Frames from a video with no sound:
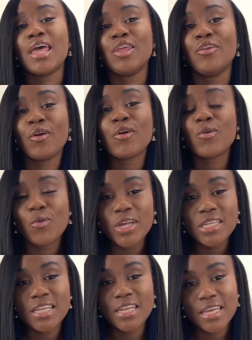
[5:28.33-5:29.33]
You're going
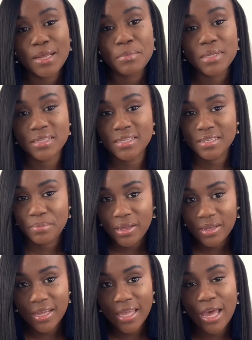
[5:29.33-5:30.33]
to need a business
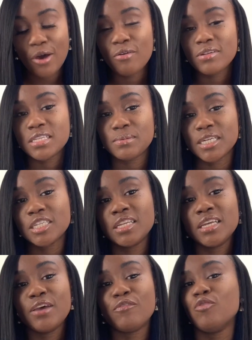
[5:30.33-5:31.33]
bank account,
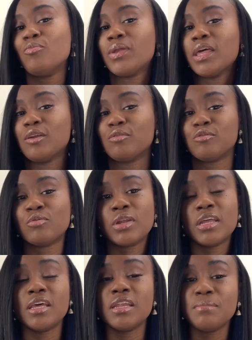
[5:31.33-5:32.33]
especially if you plan on doing
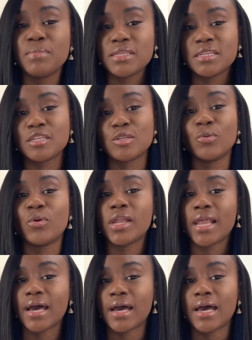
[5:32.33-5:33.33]
any business
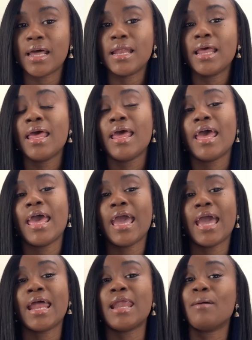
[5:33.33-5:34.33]
online.
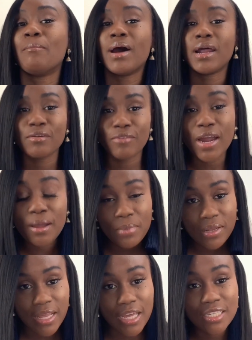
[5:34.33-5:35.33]
And my
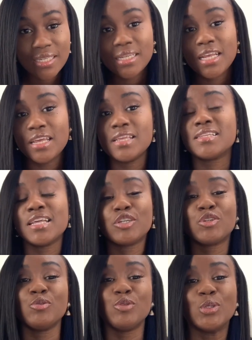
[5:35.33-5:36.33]
recommendation is
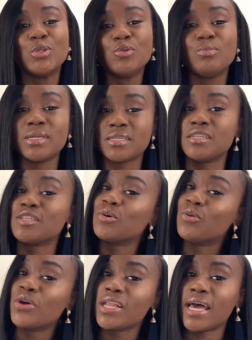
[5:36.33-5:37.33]
that you do business
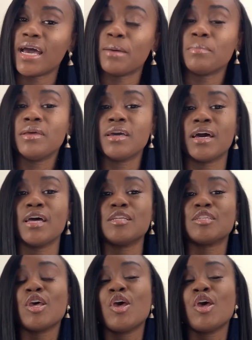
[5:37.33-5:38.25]
online because